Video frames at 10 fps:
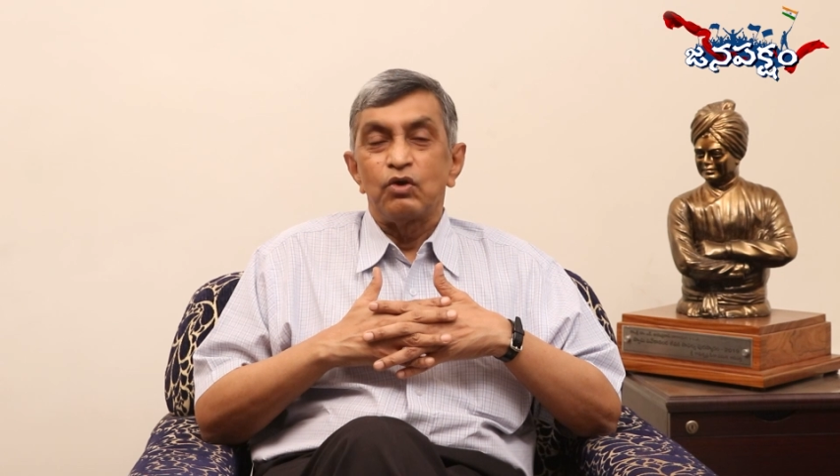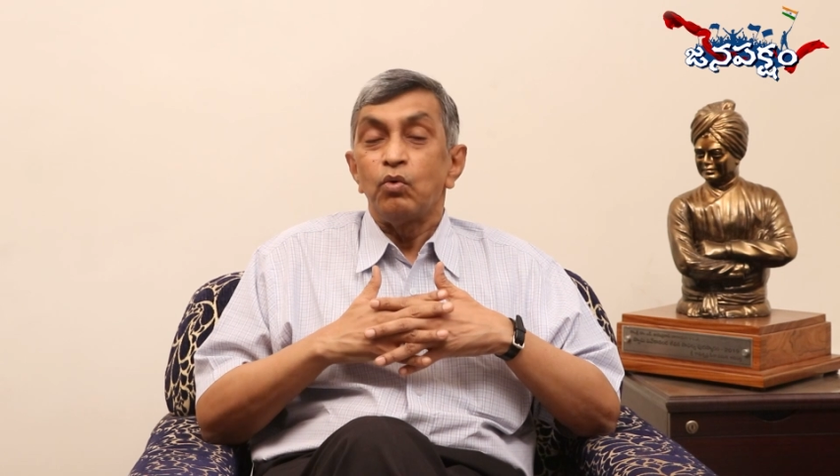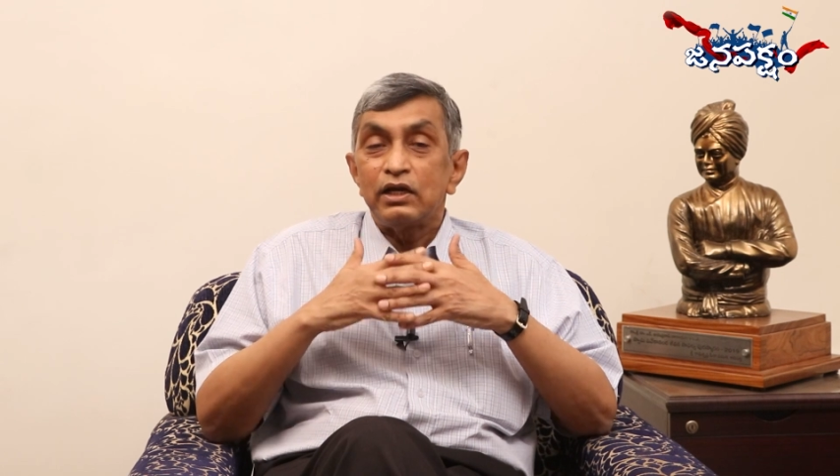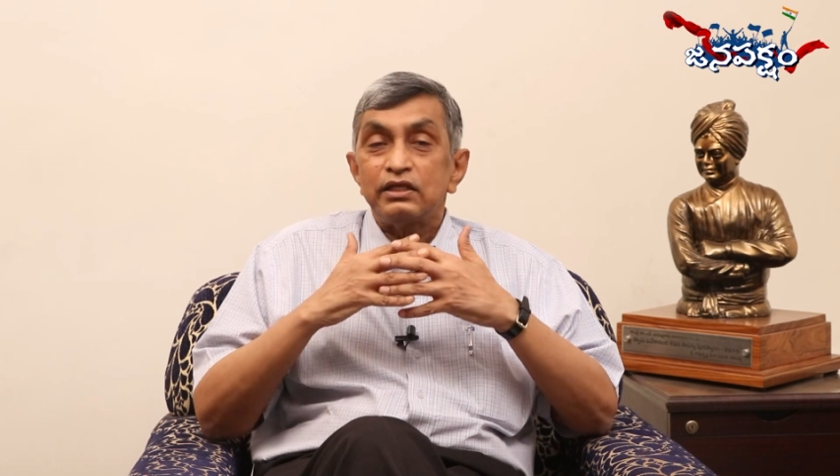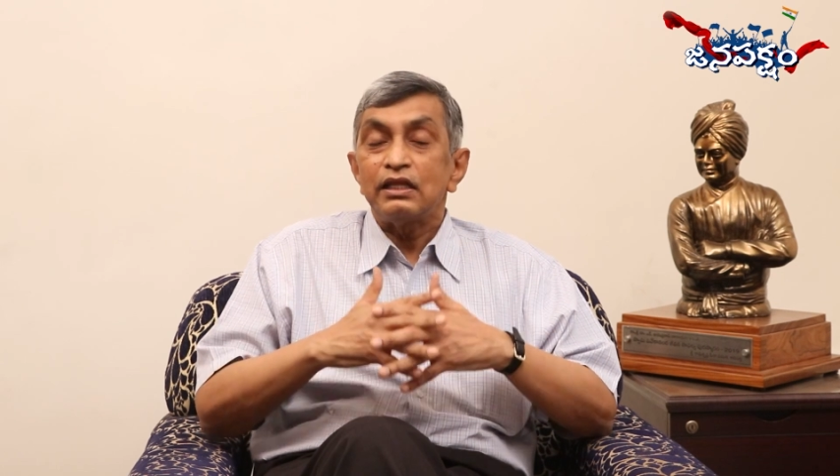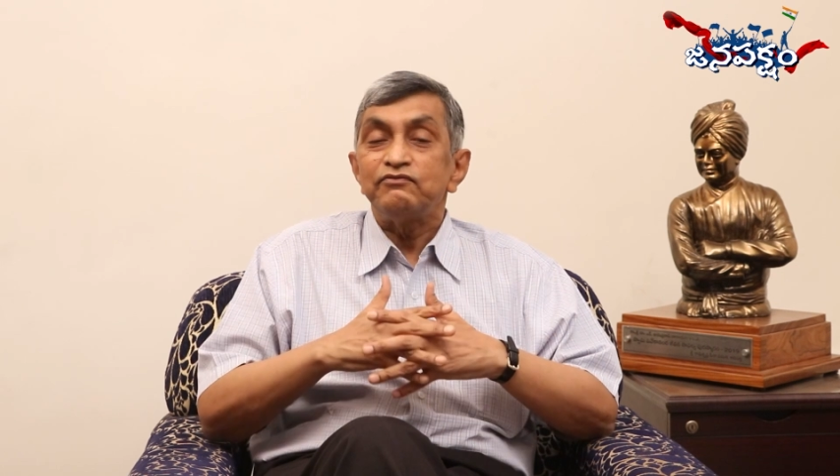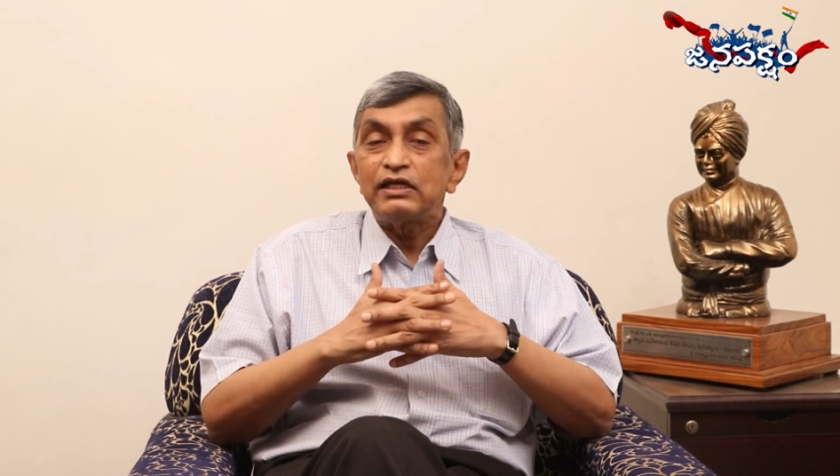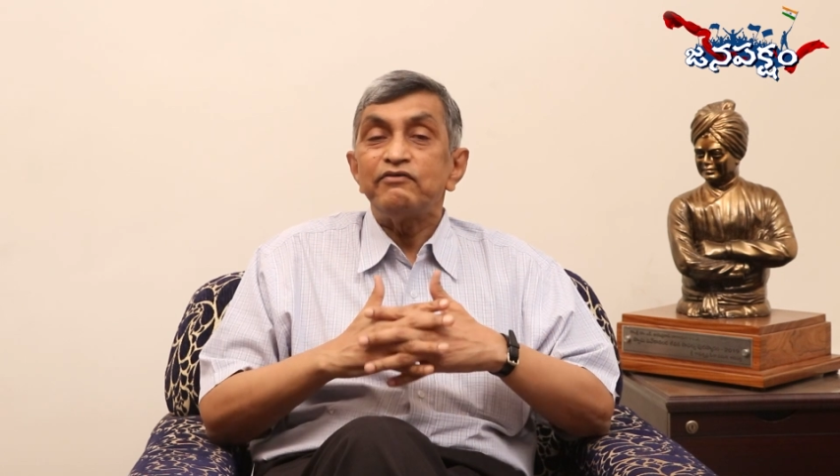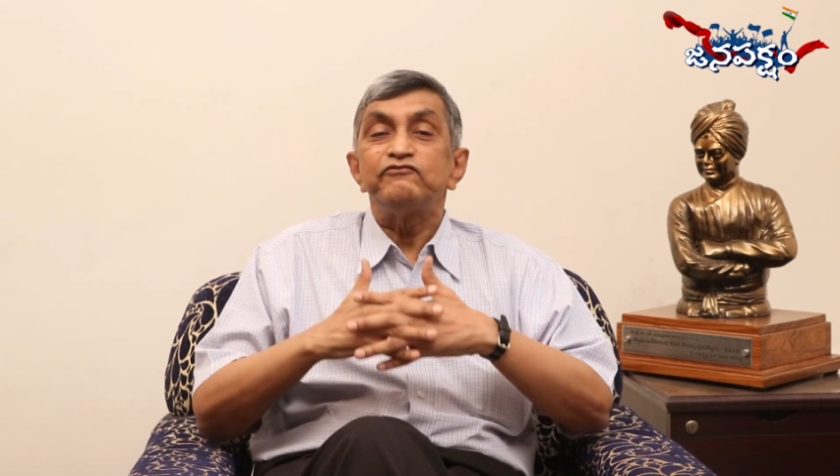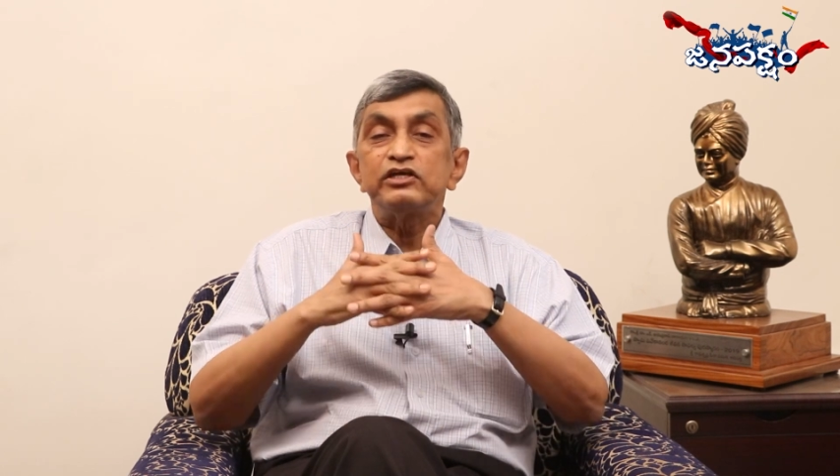Only then
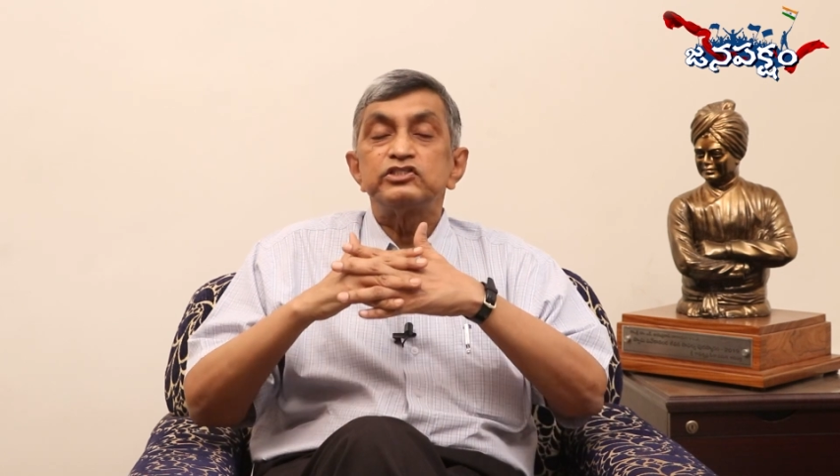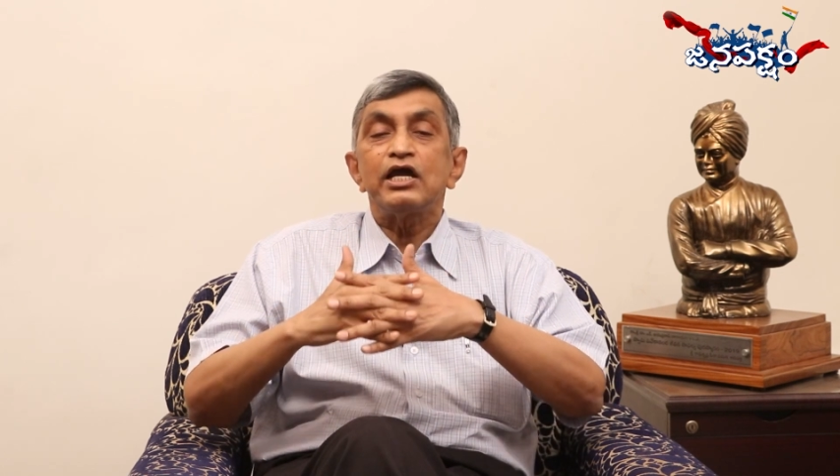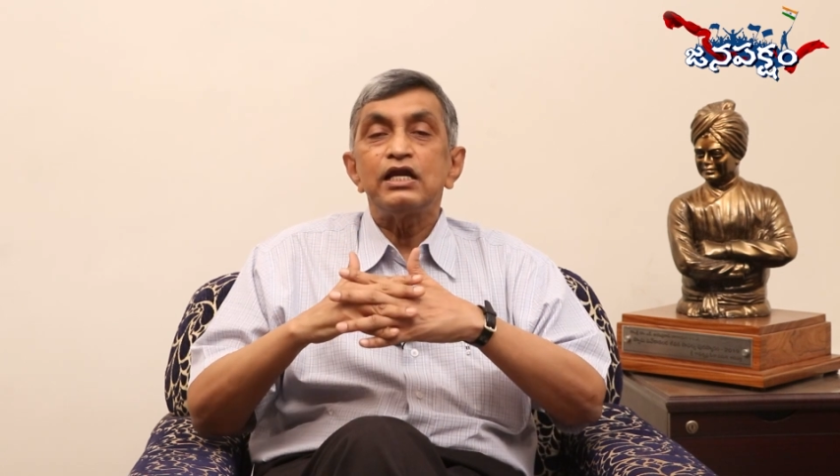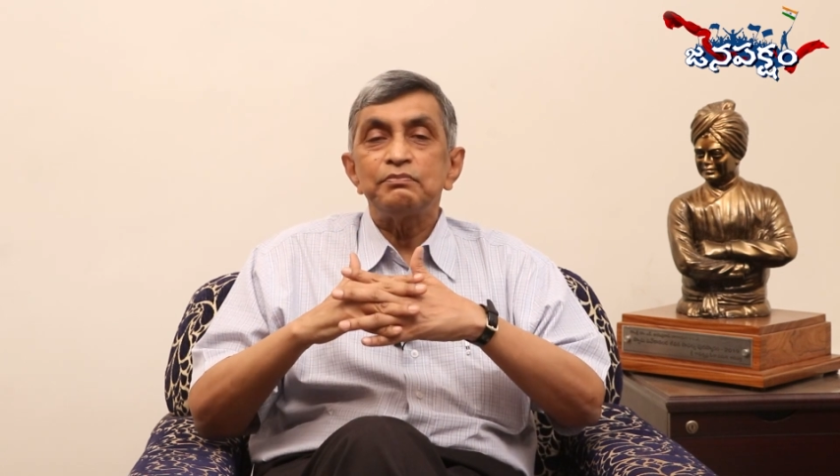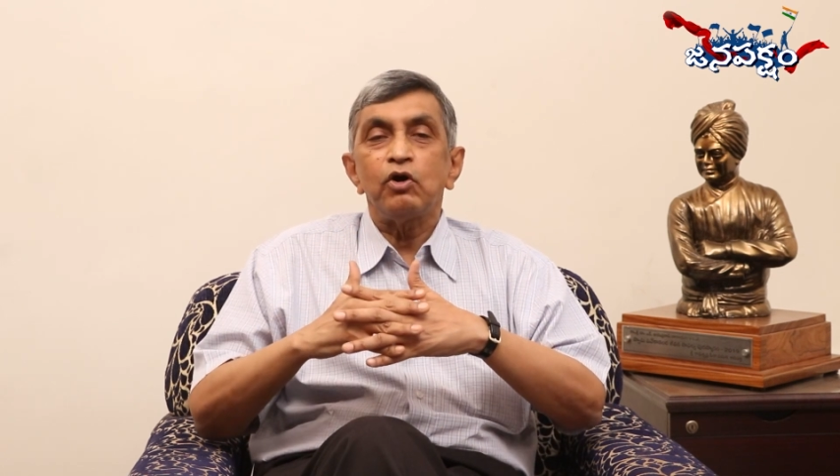will every child